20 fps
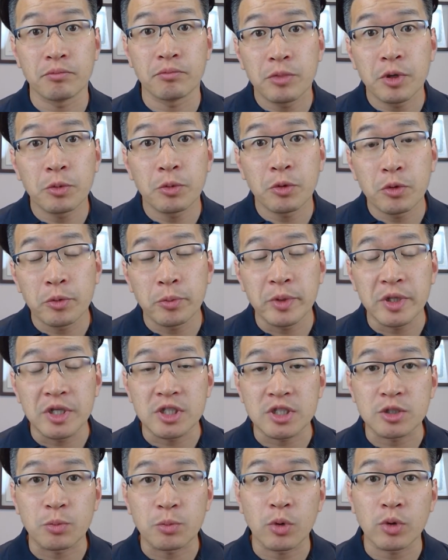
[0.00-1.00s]
People would be
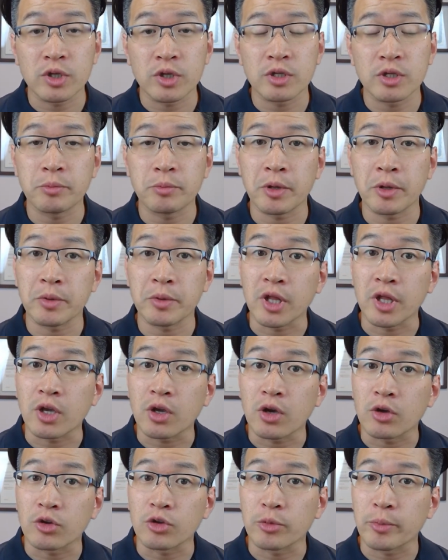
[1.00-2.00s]
disappointed. Maybe they
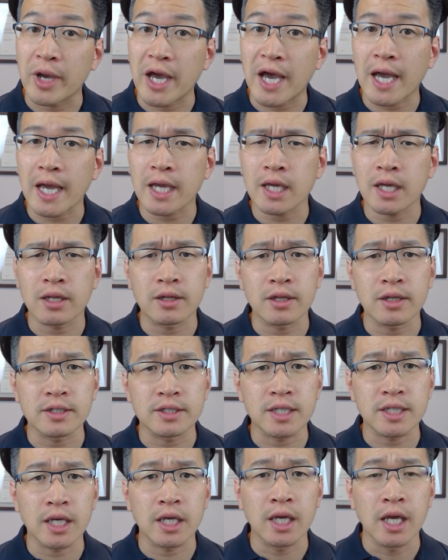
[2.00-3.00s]
call you back and they
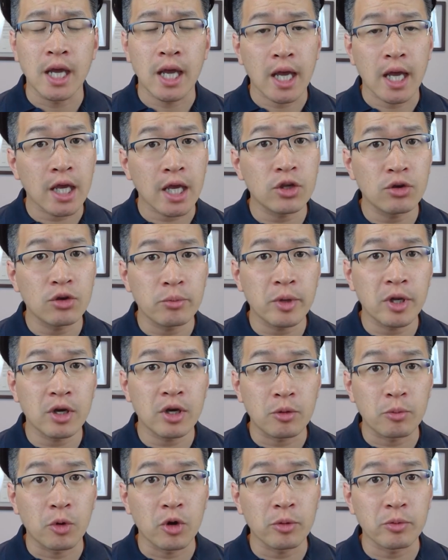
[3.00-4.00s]
say, hey, you made
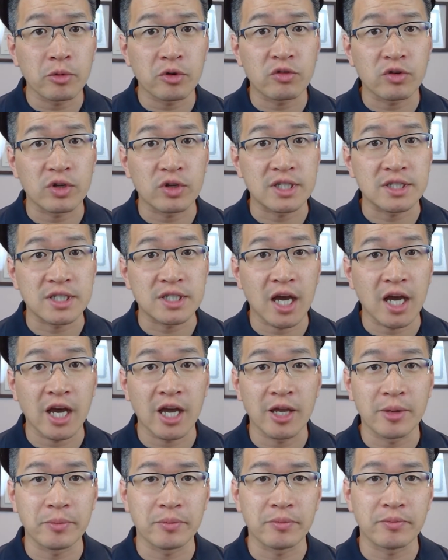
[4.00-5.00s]
an appointment for this
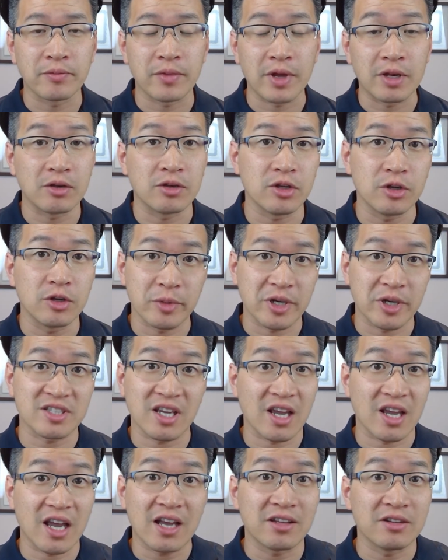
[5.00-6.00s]
time. And you might
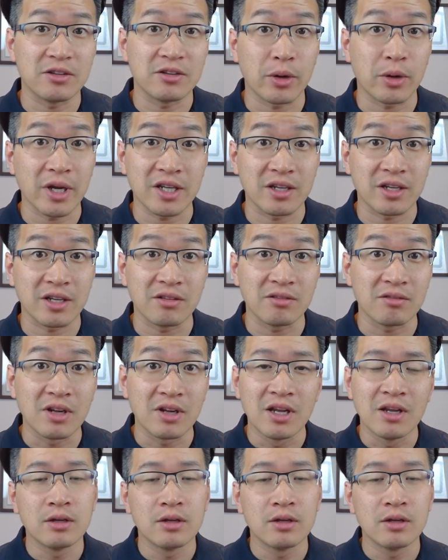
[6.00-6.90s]
say, eh, no, I didn't.